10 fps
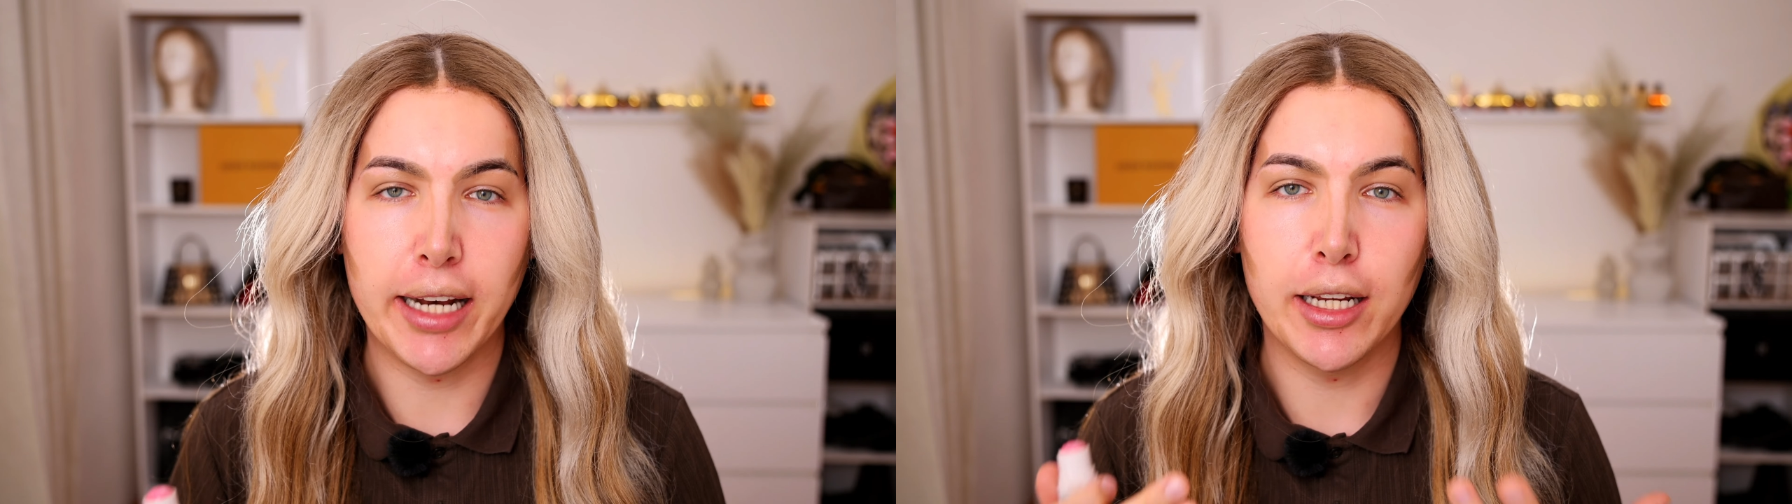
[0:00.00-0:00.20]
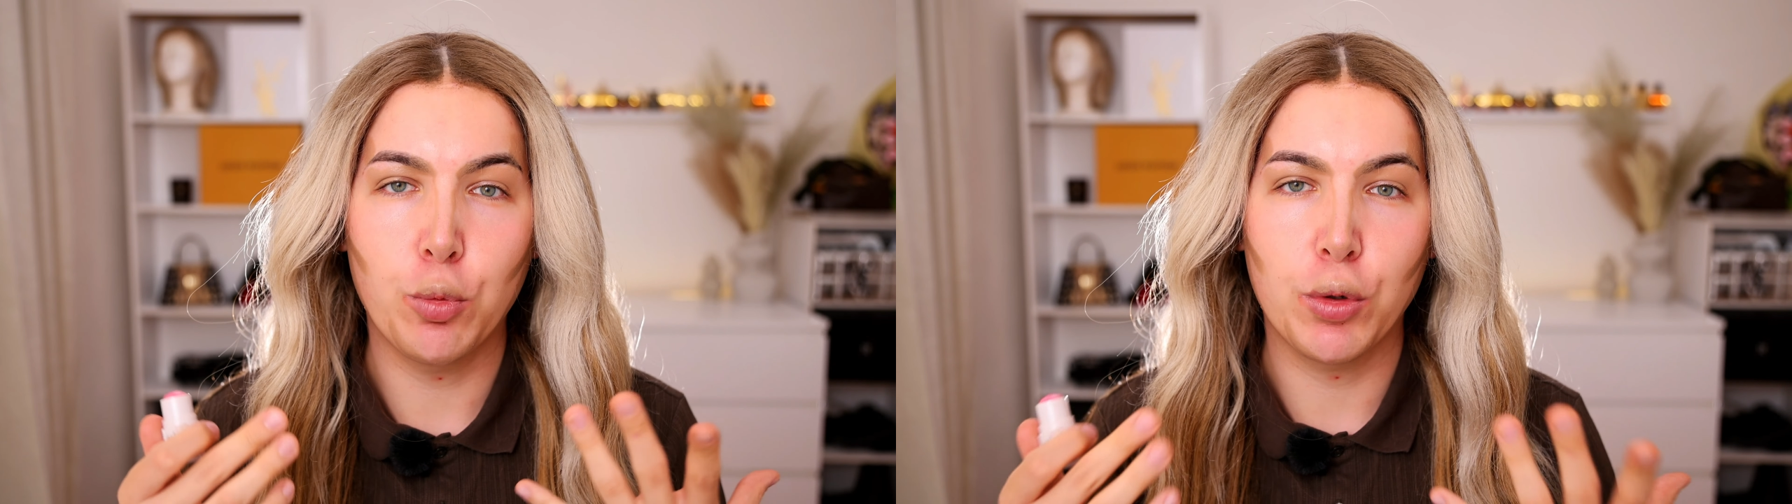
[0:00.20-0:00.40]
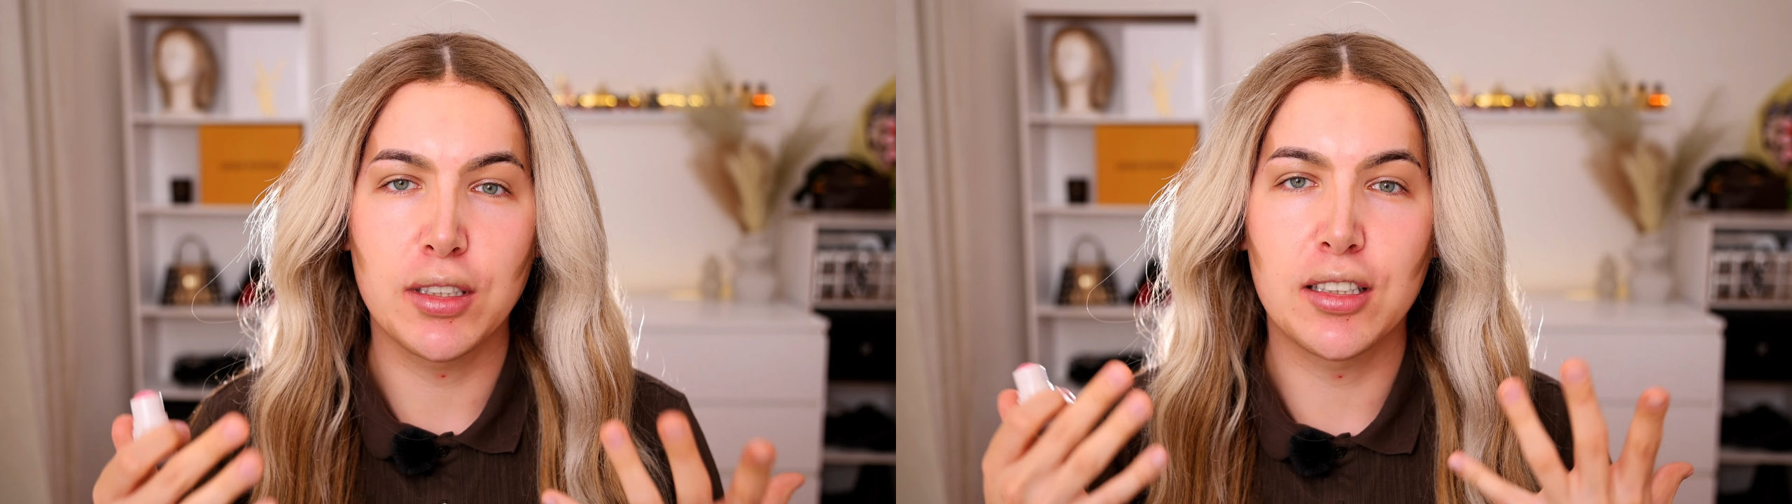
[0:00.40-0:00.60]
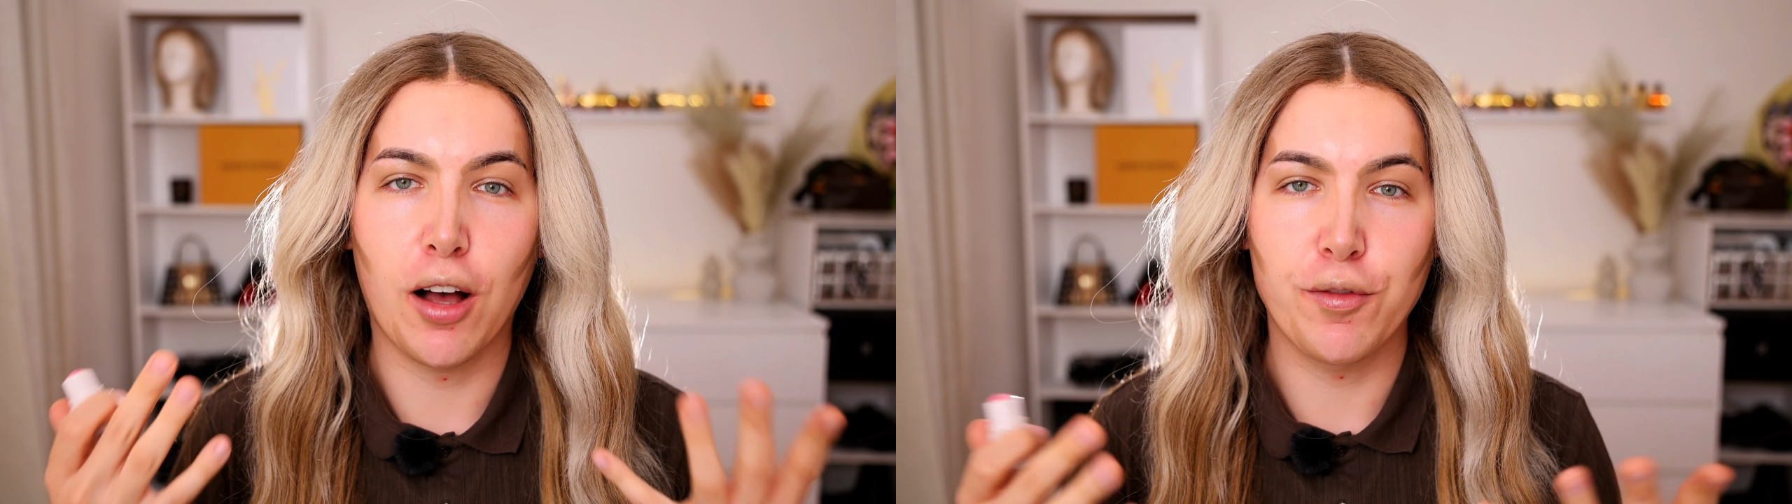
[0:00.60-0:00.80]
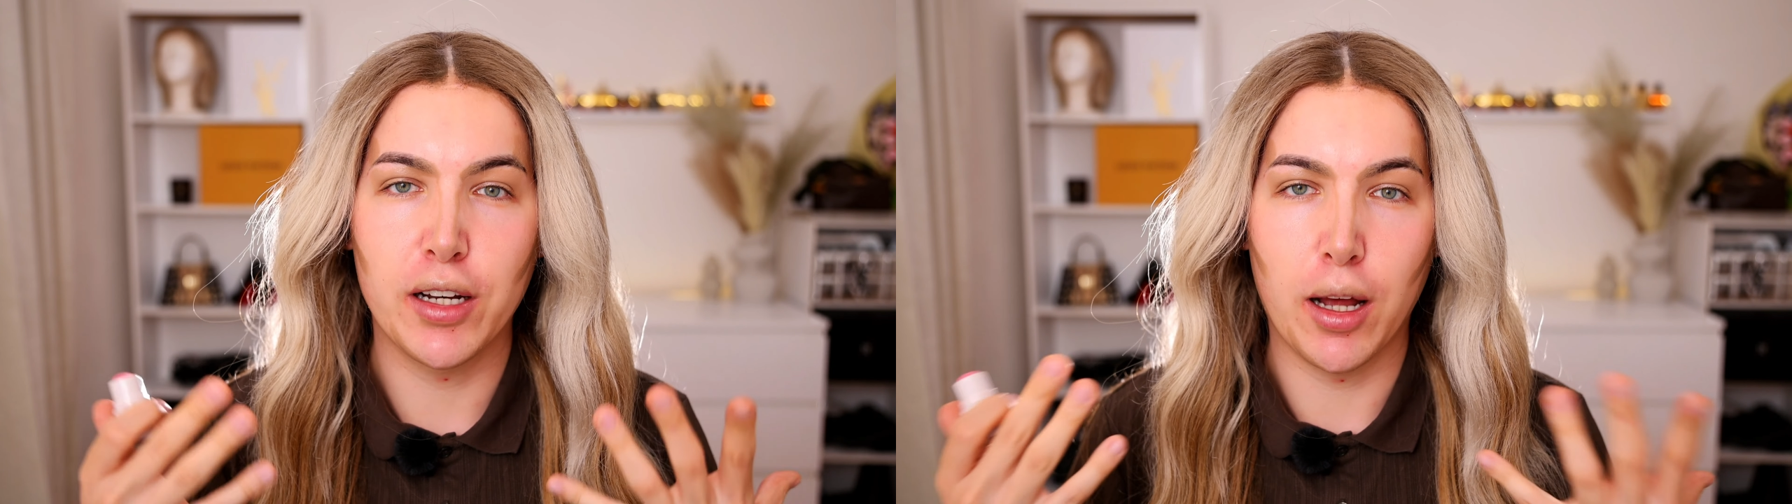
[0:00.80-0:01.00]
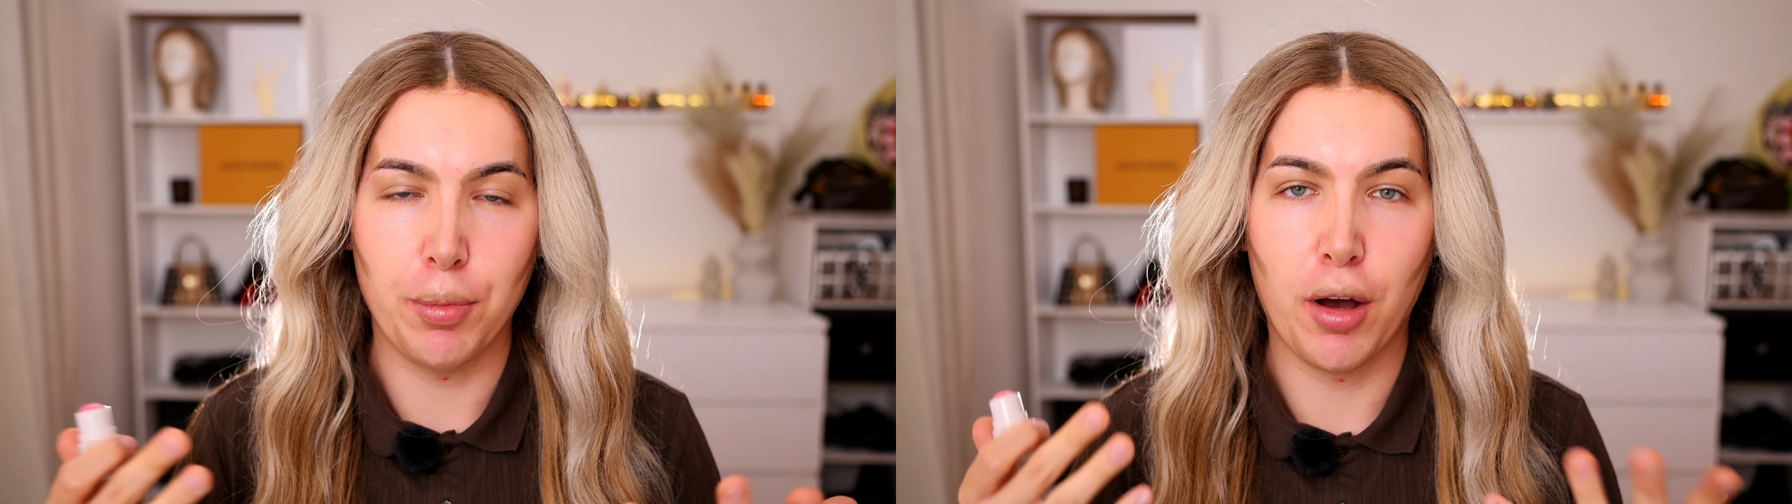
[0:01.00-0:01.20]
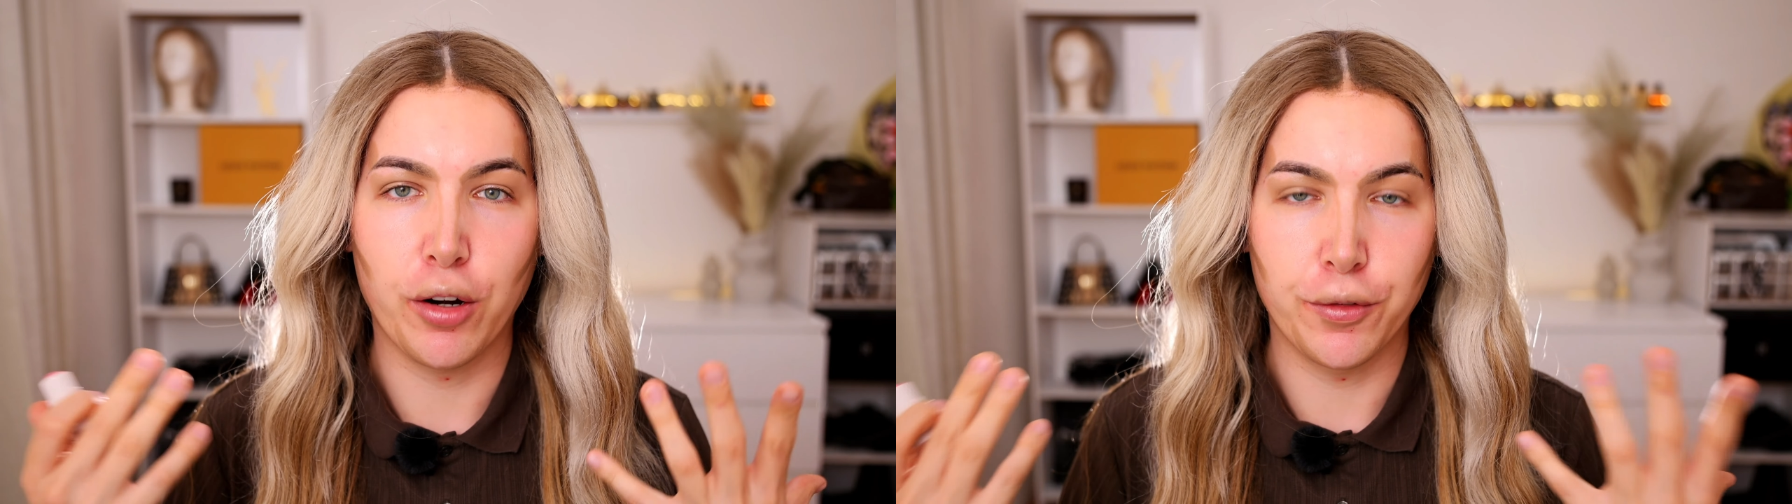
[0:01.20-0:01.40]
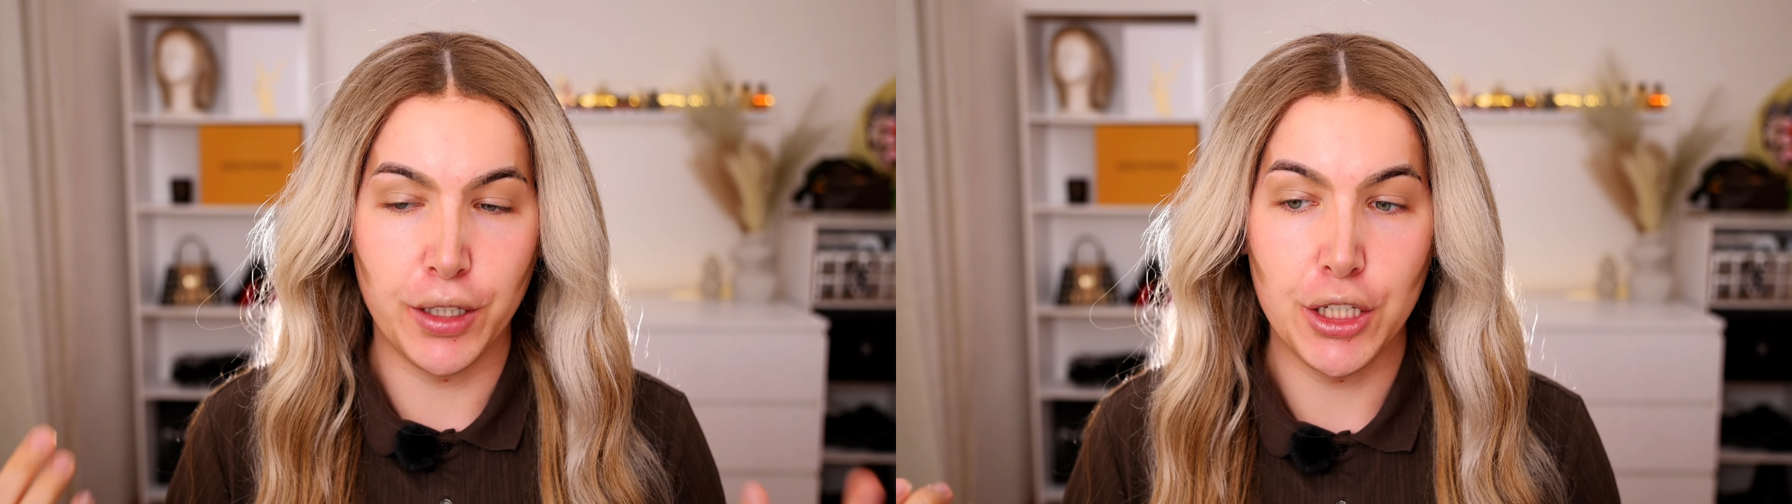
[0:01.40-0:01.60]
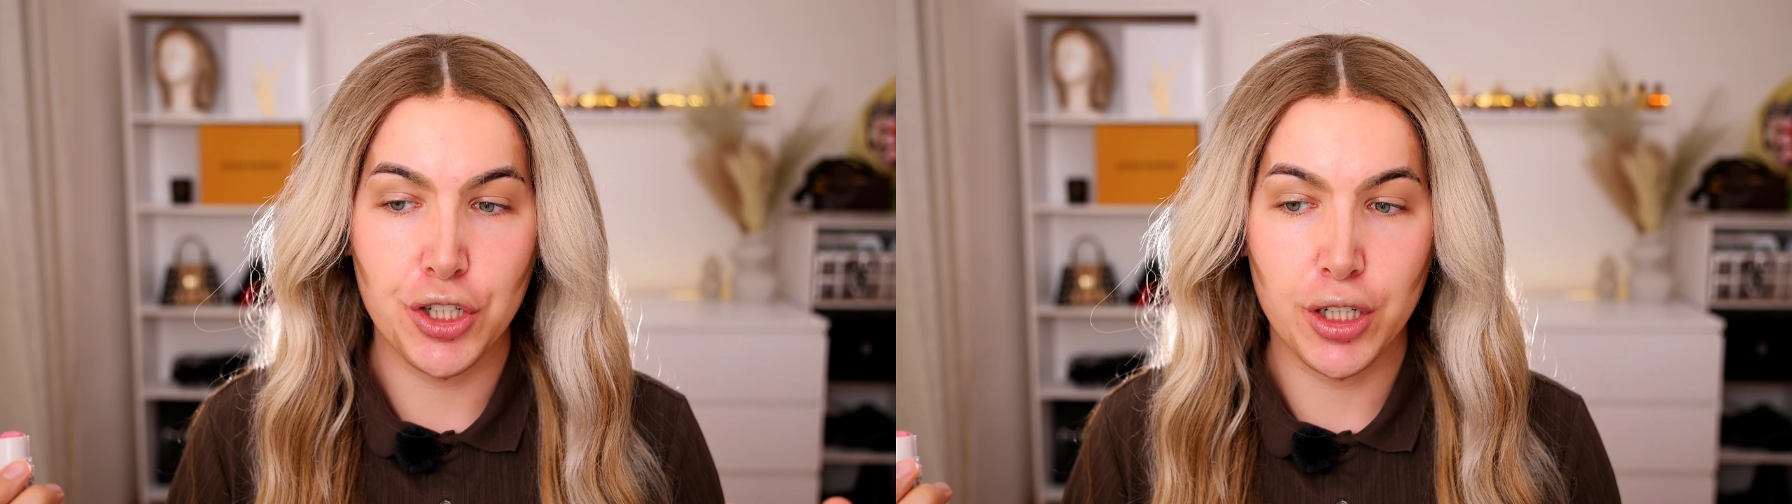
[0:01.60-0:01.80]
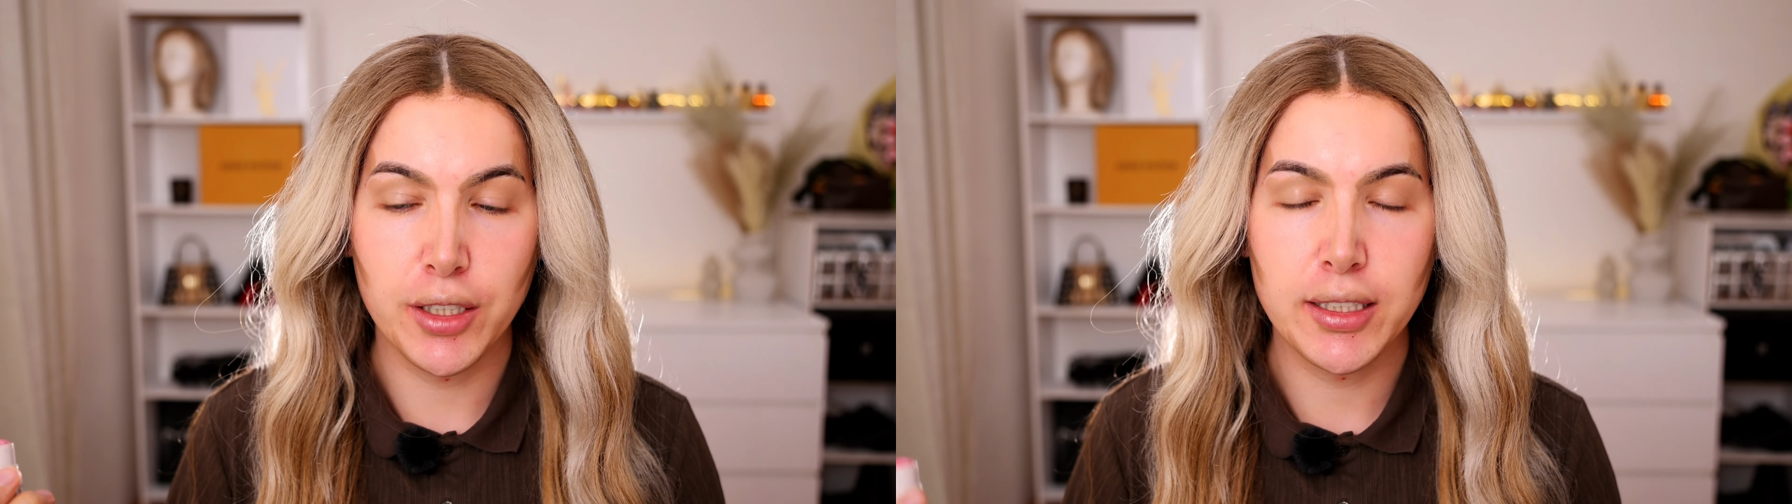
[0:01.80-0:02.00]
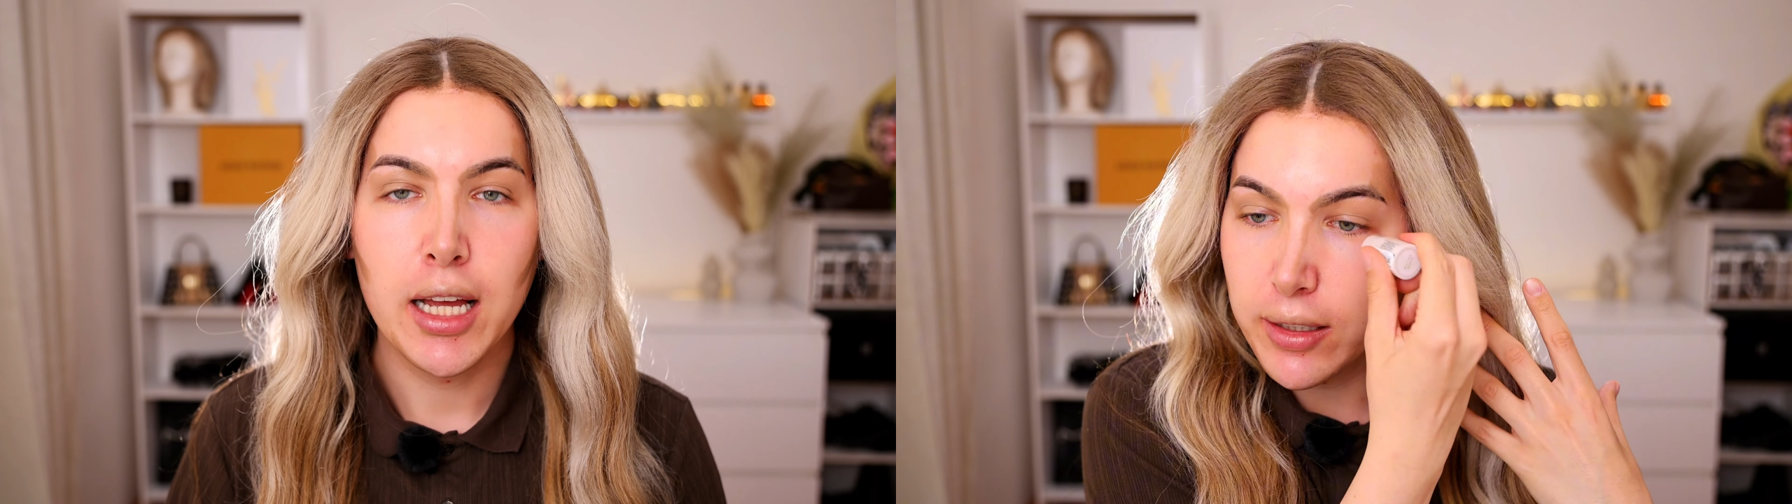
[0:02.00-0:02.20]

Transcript: and it will soften up our features.